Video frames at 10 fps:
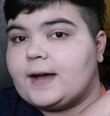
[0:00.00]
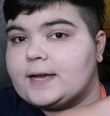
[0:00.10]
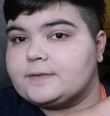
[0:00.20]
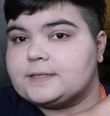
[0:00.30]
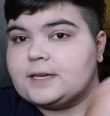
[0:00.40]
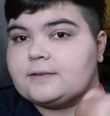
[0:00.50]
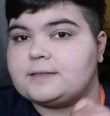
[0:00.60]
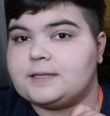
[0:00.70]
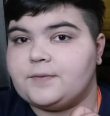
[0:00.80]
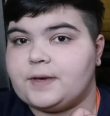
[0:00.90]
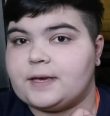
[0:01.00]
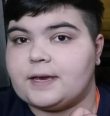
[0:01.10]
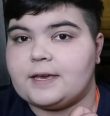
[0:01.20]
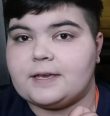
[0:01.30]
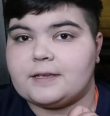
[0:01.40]
5 snails
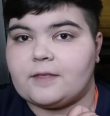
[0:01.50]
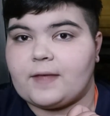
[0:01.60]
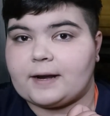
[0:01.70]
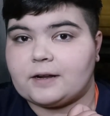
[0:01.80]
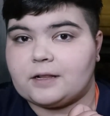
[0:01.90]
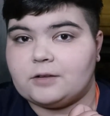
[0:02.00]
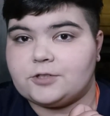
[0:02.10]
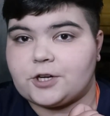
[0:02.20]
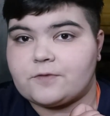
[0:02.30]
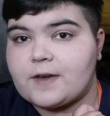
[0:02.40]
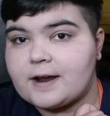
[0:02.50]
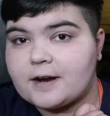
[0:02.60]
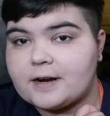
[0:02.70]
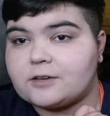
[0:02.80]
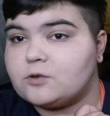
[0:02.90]
living in that enclosure
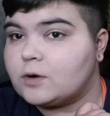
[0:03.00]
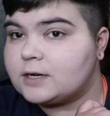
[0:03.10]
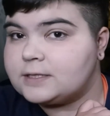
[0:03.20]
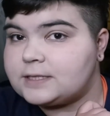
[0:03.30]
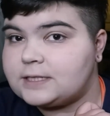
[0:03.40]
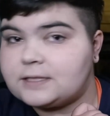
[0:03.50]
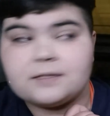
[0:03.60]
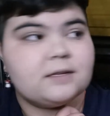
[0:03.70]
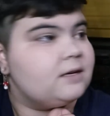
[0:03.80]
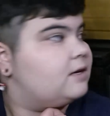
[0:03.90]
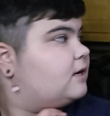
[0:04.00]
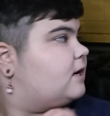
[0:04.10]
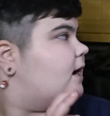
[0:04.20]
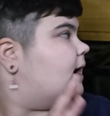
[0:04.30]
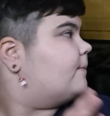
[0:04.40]
there in quarantine.
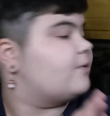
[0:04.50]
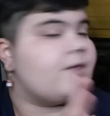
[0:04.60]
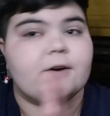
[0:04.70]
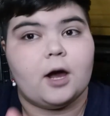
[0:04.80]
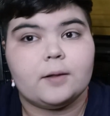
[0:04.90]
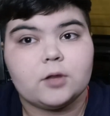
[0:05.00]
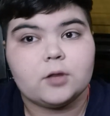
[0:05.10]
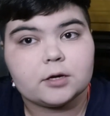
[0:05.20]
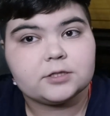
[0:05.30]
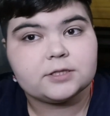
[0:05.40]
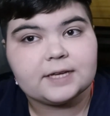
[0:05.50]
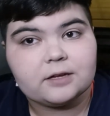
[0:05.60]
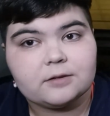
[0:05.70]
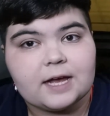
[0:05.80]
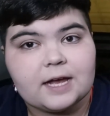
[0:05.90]
They're not large
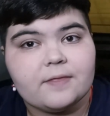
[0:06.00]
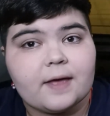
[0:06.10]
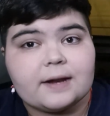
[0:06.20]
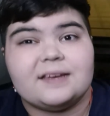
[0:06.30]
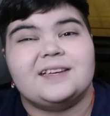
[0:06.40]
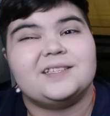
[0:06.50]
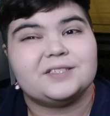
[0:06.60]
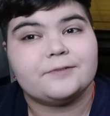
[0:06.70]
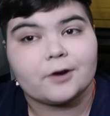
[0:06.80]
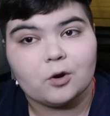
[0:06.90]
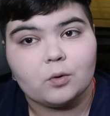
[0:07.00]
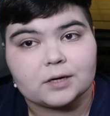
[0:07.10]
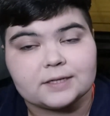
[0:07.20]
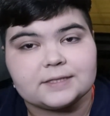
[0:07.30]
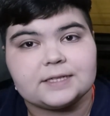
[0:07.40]
snails, and that is for
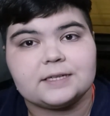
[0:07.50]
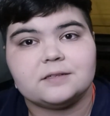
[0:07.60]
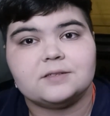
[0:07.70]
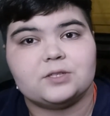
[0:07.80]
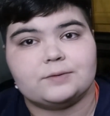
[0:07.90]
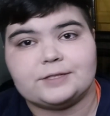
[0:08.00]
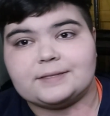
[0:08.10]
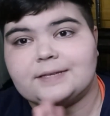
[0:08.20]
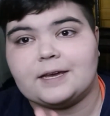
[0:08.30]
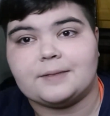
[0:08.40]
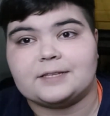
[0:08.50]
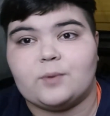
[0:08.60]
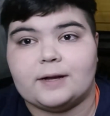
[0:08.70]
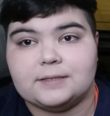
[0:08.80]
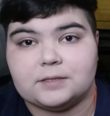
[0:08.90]
quarantine, so just saying that's
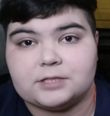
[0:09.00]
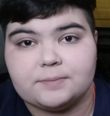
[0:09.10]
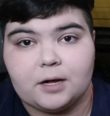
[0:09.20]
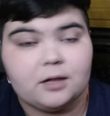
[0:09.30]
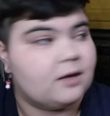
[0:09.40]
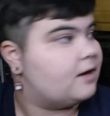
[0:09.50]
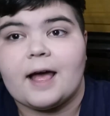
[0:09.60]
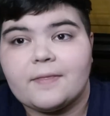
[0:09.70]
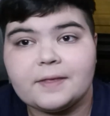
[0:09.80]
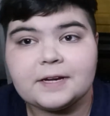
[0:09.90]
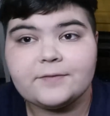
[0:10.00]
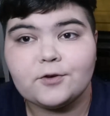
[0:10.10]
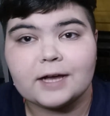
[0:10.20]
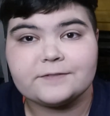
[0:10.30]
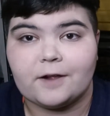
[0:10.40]
why it's so small. And then if
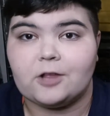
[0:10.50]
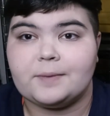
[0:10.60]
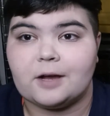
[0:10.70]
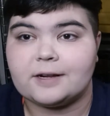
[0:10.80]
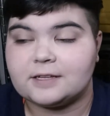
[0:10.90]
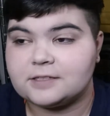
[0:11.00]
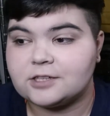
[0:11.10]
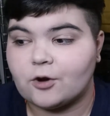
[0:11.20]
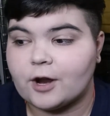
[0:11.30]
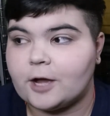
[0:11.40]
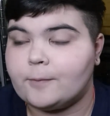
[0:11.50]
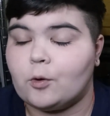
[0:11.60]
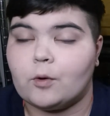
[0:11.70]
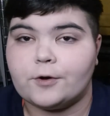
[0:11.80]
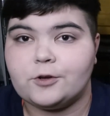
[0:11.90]
you guys follow me on Instagram
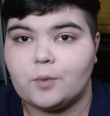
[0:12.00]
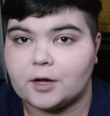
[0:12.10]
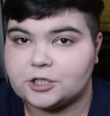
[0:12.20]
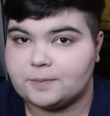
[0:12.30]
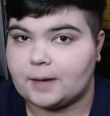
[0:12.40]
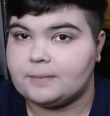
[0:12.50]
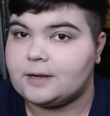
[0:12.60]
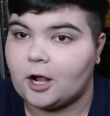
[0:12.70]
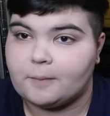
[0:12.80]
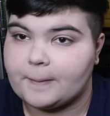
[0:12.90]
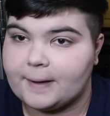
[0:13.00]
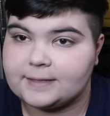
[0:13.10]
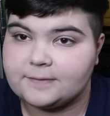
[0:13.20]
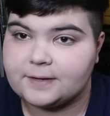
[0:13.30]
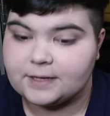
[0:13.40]
or you watched my Meet All My
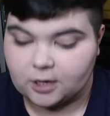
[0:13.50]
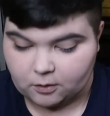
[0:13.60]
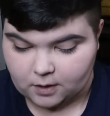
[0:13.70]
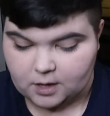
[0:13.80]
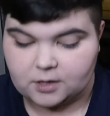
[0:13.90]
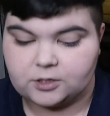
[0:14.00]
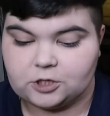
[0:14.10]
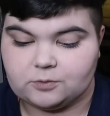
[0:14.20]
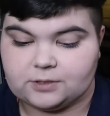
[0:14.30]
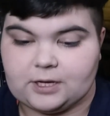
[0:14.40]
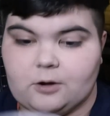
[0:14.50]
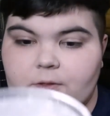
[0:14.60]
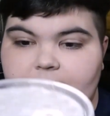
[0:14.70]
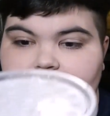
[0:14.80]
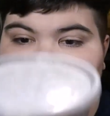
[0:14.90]
Pets video, you will know
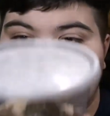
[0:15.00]
that